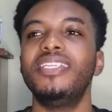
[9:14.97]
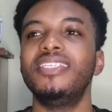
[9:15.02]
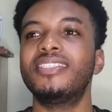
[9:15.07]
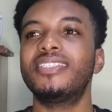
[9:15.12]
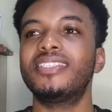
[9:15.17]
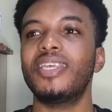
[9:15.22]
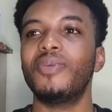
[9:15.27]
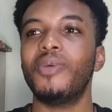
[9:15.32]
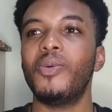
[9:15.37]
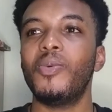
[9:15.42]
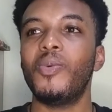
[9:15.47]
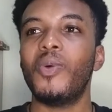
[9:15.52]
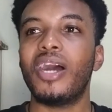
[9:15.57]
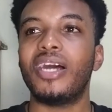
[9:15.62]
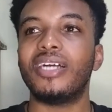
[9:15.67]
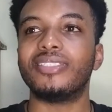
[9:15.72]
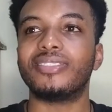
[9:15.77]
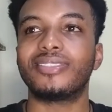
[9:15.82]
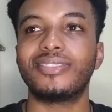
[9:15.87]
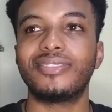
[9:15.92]
When we did
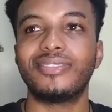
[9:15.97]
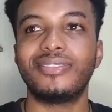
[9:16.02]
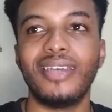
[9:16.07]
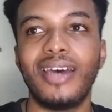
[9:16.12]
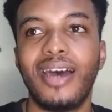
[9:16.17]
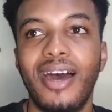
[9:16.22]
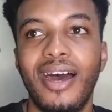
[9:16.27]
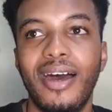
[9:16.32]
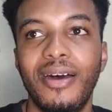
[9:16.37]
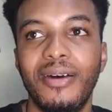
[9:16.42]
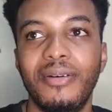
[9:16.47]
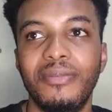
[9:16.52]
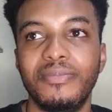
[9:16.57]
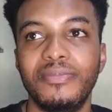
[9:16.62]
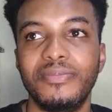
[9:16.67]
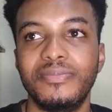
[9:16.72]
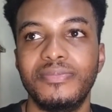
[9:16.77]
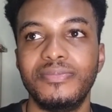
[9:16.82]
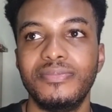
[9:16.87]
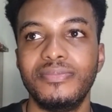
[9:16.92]
say we want a
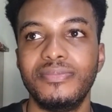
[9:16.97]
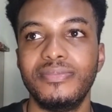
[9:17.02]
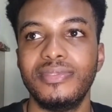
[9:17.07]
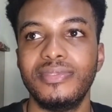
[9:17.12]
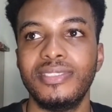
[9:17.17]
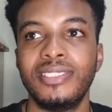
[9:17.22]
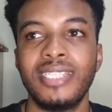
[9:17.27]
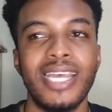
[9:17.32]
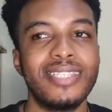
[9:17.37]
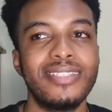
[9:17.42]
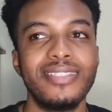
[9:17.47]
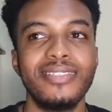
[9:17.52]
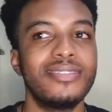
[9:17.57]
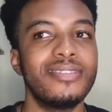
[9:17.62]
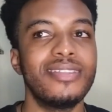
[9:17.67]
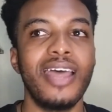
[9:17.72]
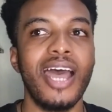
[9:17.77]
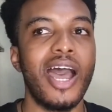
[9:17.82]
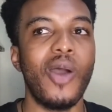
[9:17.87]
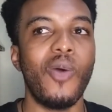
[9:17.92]
storm,
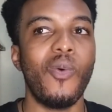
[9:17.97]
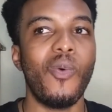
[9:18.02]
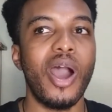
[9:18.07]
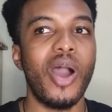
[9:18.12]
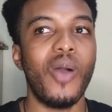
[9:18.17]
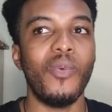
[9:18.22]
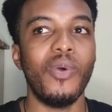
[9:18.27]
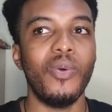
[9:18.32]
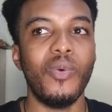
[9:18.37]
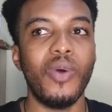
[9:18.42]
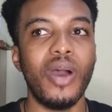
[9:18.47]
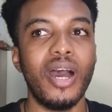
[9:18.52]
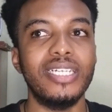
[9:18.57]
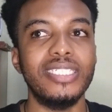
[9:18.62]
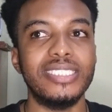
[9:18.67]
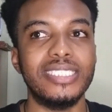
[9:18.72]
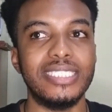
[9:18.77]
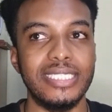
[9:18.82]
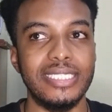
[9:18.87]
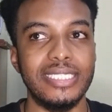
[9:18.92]
that is not what we